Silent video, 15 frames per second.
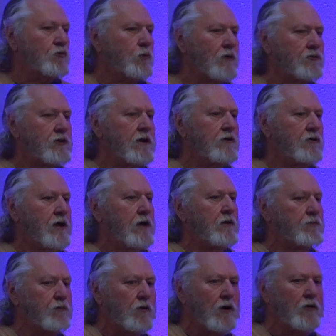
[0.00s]
wasn't
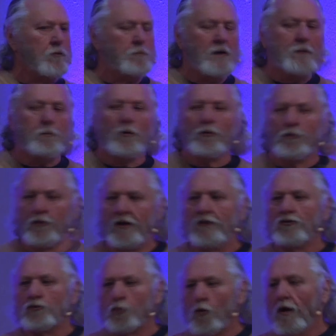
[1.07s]
intended for other people.
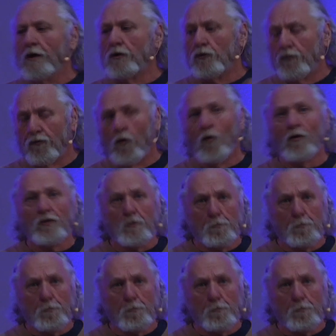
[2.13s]
This was for the